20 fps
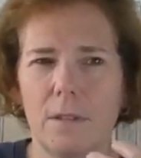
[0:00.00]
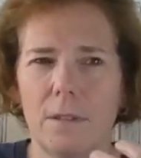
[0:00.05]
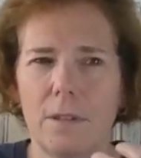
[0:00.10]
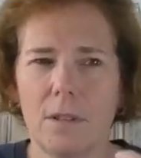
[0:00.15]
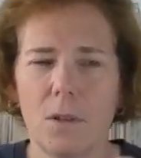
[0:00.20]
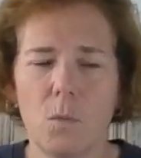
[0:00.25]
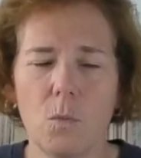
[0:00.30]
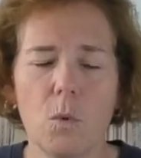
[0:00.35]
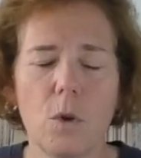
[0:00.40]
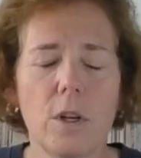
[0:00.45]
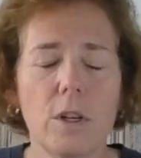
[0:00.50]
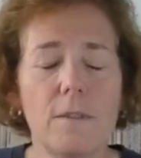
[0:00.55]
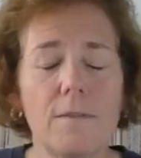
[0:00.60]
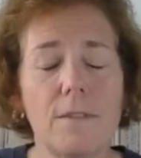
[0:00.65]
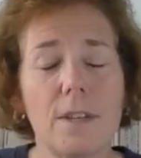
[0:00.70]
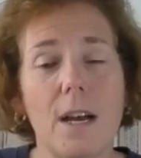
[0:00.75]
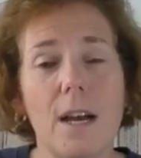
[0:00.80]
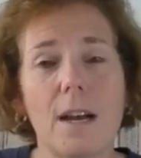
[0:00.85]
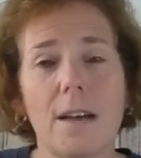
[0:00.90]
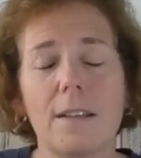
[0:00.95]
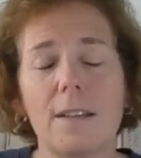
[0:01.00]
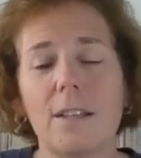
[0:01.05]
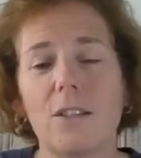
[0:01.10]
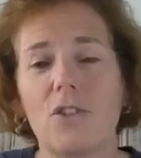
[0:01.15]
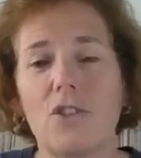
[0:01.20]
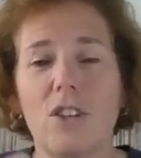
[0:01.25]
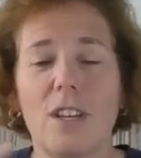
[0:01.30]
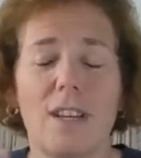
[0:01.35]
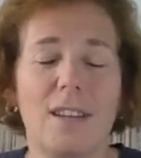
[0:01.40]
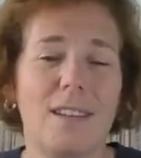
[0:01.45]
the word of
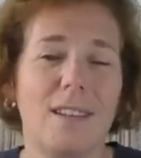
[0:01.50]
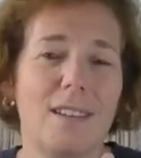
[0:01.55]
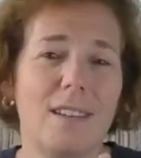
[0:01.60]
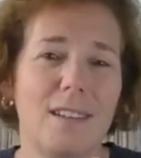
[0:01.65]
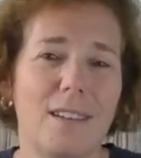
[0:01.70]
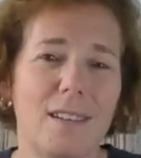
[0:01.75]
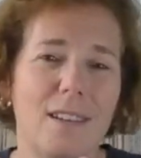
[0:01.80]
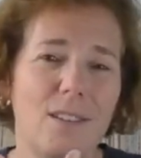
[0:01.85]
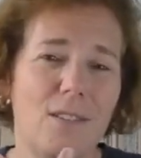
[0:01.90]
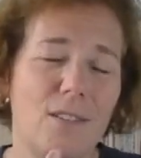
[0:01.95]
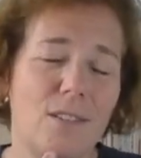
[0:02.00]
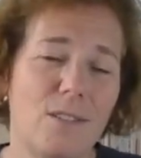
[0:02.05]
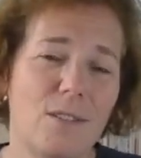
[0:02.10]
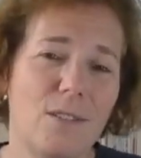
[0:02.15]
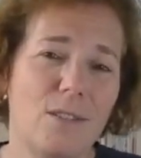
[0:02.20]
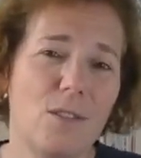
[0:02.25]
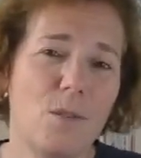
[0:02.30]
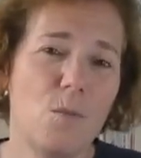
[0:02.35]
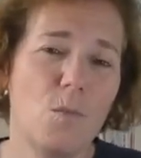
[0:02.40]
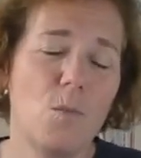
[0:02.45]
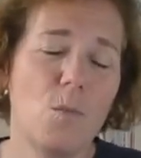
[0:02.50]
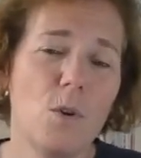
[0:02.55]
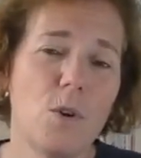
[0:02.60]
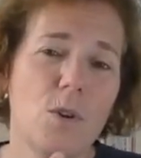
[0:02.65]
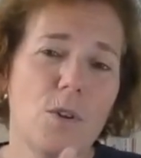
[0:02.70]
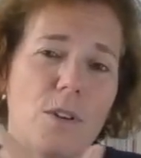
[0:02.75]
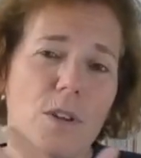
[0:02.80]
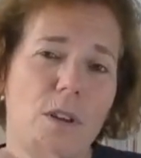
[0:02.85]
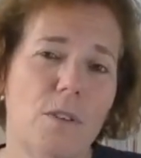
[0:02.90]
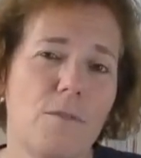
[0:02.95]
knowledge and the
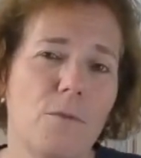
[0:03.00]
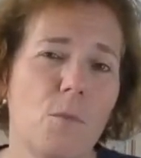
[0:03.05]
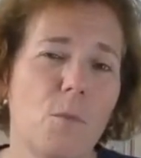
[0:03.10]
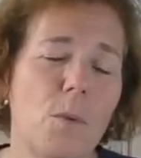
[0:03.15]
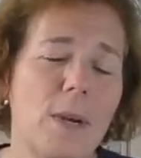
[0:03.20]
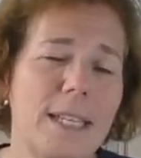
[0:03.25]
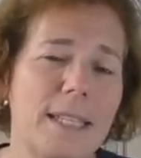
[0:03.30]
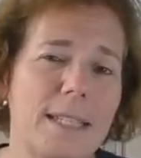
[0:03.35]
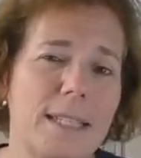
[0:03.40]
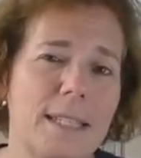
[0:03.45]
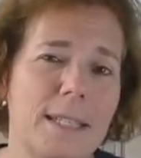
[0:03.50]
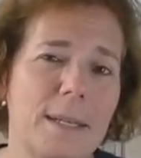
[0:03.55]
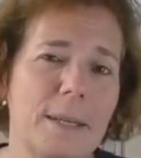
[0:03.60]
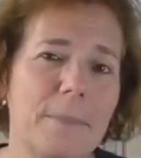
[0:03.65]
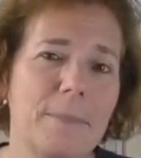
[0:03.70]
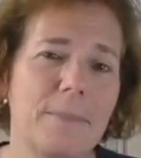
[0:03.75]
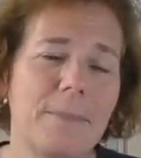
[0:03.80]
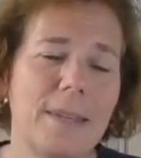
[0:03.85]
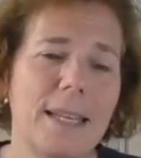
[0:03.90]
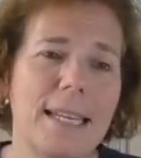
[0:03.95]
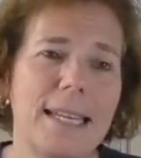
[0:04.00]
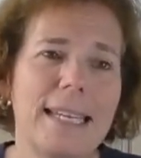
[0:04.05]
word of wisdom,